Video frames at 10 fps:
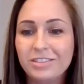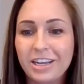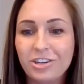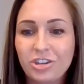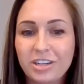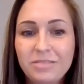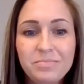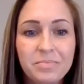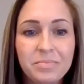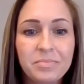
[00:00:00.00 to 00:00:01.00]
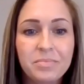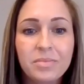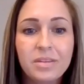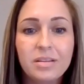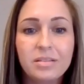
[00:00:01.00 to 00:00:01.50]
session.
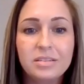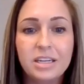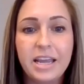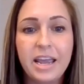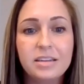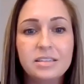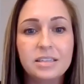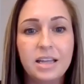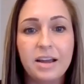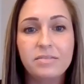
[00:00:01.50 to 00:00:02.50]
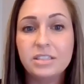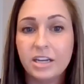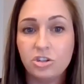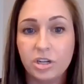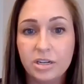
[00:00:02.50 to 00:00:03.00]
Today's live
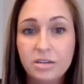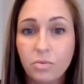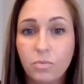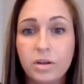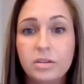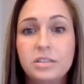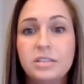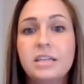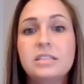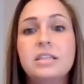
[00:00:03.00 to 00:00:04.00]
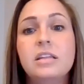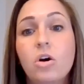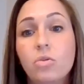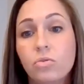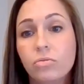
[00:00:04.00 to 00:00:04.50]
session will discuss the
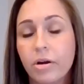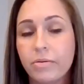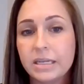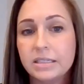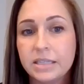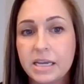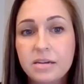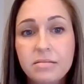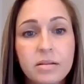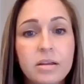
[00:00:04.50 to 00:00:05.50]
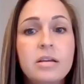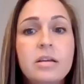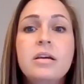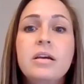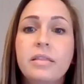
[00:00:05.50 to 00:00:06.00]
local growing scene.
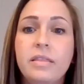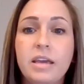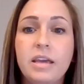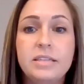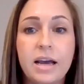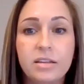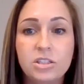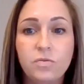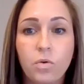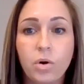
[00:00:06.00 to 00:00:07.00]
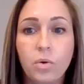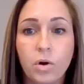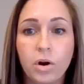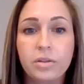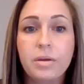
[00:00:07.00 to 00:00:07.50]
The Dallas-Fort
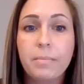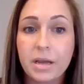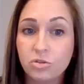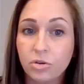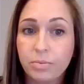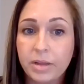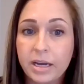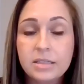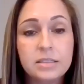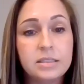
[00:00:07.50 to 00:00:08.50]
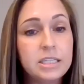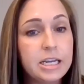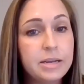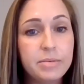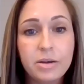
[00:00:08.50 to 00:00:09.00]
Worth Metroplex is
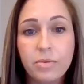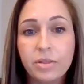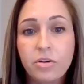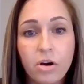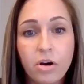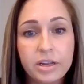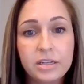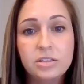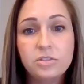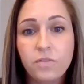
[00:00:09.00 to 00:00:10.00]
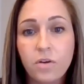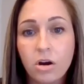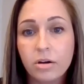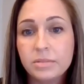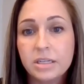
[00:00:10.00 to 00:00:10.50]
teeming with gardens,
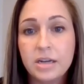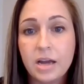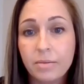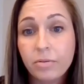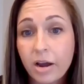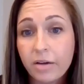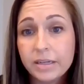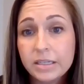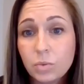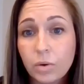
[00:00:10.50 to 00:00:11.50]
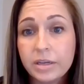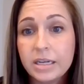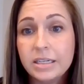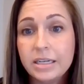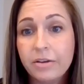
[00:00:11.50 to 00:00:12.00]
farms, and nonprofits
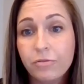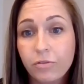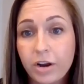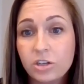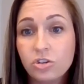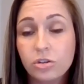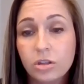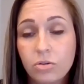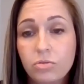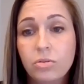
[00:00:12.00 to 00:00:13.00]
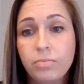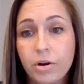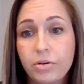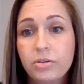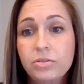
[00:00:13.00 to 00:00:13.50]
working to get fresh local
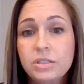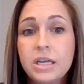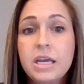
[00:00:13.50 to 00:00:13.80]
produce